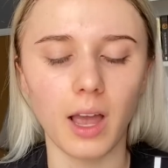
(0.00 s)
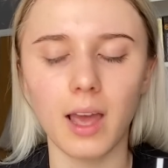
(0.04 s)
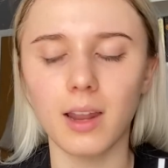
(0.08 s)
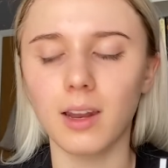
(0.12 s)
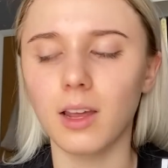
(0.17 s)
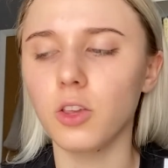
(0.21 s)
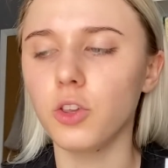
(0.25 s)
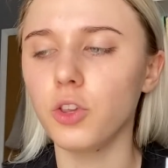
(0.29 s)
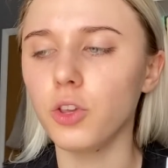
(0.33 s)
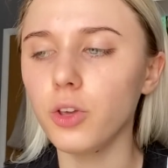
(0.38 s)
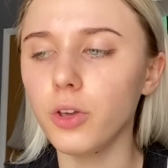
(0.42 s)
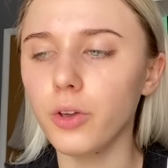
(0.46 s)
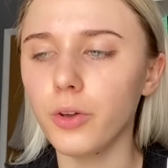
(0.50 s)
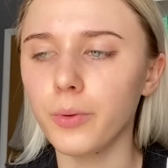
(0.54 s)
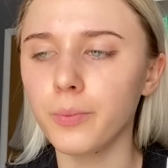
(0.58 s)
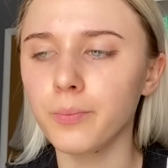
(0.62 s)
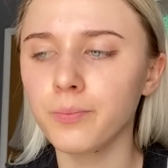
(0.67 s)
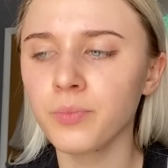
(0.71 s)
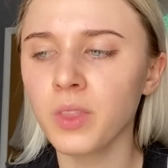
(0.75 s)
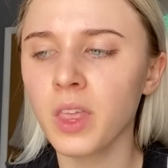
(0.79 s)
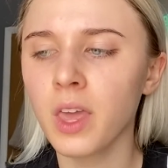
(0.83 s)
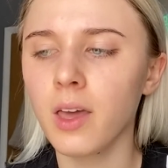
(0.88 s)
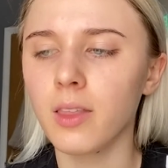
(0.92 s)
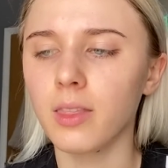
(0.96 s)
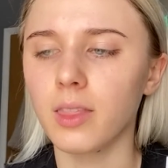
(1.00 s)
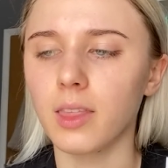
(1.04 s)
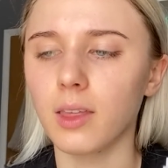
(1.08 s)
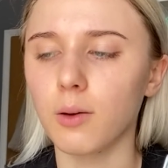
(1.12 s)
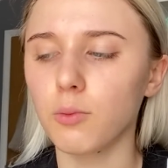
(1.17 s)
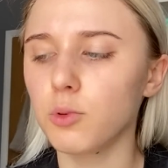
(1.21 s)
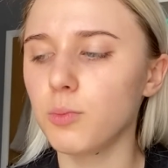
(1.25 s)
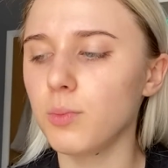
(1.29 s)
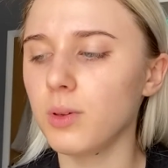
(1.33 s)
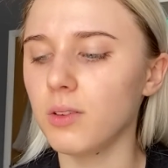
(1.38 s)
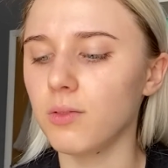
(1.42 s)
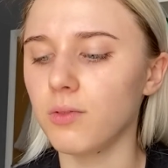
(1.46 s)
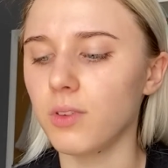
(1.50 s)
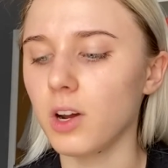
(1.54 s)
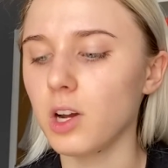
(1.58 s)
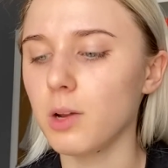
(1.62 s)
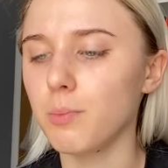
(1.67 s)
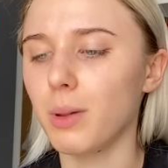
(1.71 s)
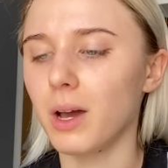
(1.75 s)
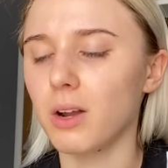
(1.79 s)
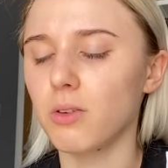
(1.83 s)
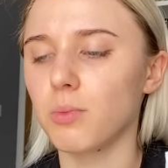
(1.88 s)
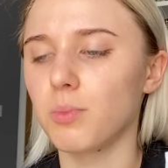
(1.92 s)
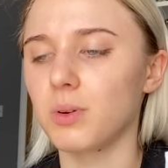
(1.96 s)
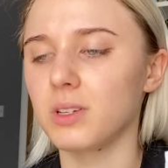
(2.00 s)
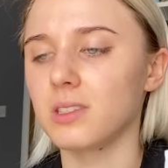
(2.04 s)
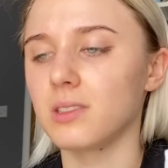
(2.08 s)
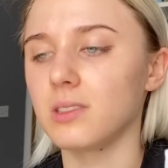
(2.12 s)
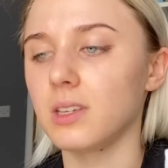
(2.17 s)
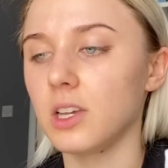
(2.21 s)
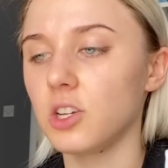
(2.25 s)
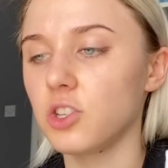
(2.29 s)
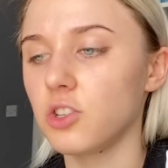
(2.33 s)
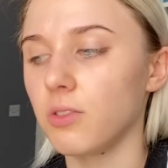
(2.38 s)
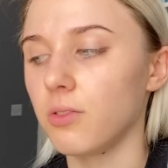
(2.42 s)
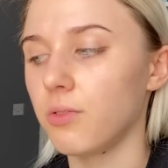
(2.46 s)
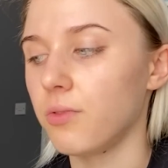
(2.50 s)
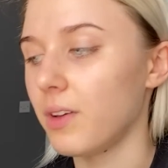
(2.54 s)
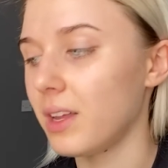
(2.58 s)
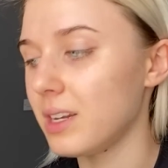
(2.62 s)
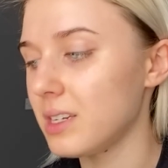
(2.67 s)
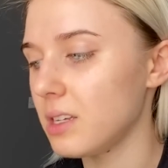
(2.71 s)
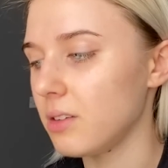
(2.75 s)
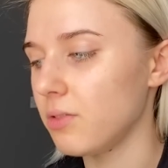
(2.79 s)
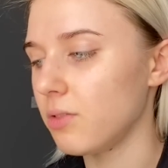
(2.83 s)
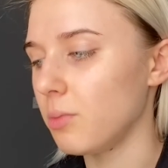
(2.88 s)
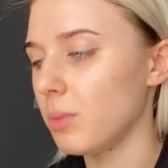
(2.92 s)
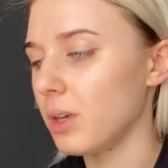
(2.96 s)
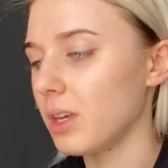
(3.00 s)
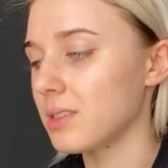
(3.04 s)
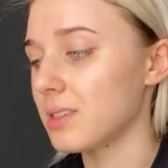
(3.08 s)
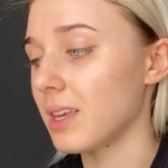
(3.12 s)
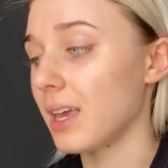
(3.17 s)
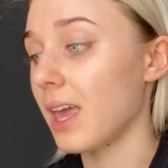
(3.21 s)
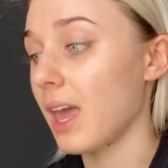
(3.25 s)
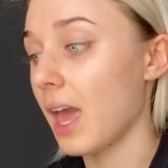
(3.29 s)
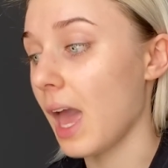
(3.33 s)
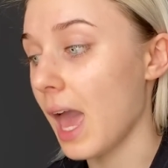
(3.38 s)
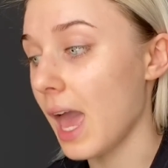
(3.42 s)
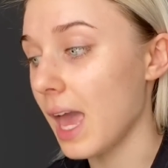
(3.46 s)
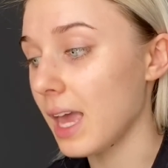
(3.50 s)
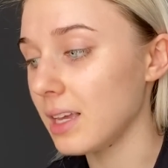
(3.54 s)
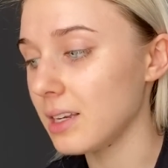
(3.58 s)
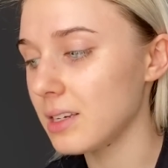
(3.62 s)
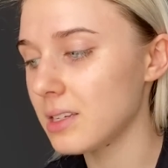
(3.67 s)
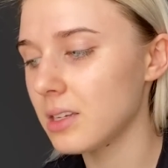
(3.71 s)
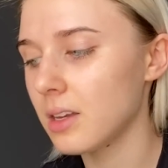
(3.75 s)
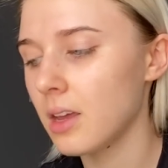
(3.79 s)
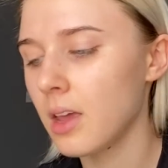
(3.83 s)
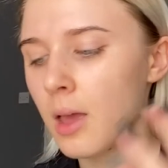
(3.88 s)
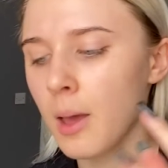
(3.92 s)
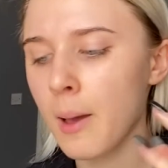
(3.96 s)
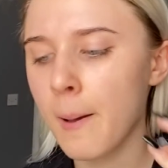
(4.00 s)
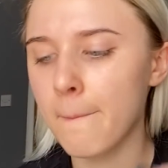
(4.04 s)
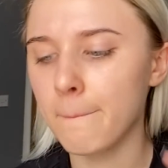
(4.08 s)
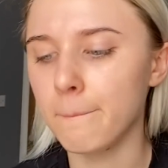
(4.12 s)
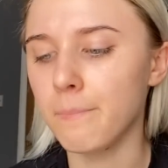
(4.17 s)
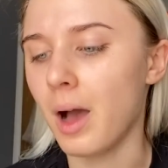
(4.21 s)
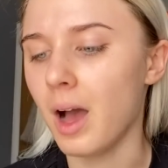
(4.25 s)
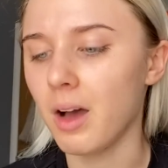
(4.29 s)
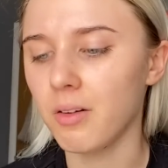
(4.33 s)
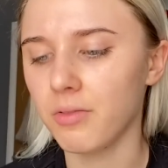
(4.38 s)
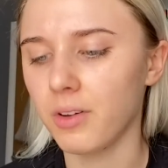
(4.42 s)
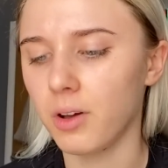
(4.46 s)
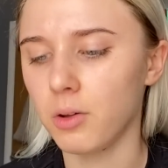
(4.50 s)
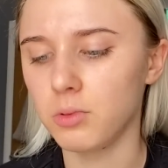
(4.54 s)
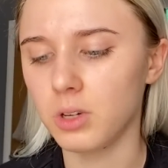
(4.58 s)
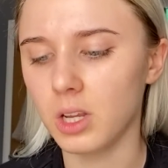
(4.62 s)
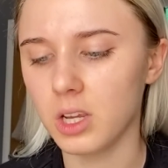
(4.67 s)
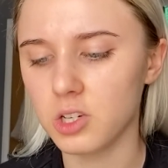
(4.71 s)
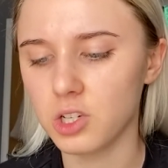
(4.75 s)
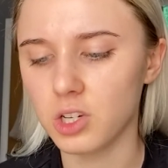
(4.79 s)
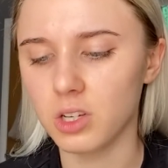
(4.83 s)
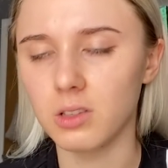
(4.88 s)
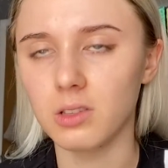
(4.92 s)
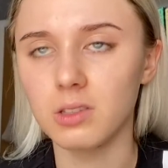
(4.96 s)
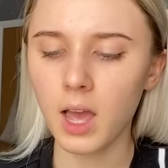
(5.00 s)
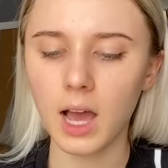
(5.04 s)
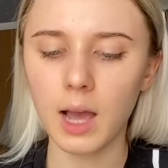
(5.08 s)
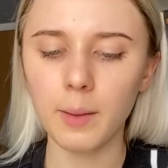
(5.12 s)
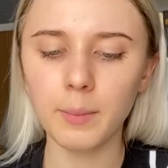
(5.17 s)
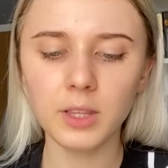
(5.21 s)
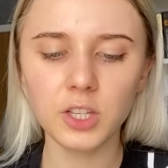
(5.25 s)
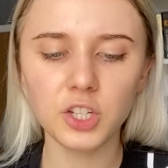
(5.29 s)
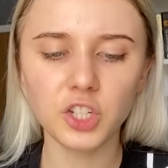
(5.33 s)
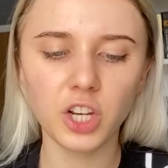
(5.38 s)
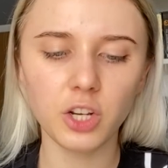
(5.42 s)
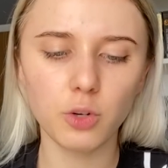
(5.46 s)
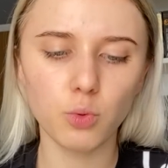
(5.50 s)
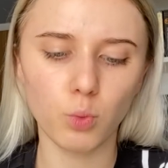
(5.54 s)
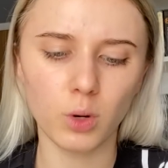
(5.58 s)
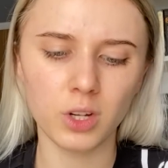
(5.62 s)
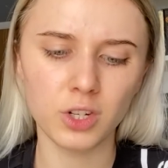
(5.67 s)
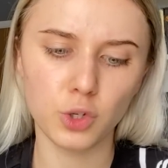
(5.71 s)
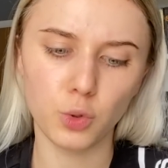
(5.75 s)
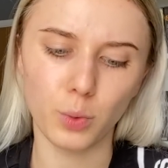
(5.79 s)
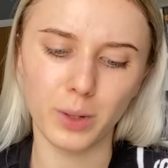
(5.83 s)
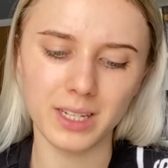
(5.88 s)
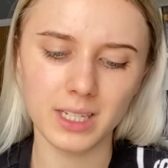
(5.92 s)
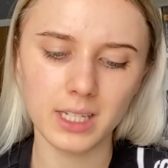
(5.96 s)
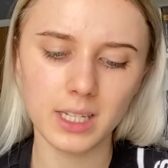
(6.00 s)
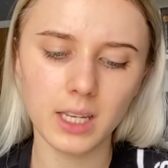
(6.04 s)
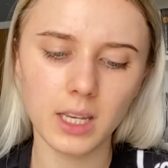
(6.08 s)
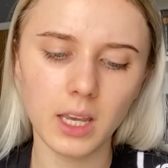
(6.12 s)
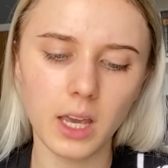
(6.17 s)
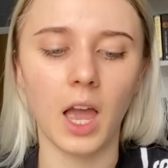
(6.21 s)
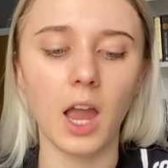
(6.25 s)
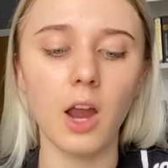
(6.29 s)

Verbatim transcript: And I knew that that would be a very bad representation of Fenty for me because I hate matte foundation. I'm in the shade 120.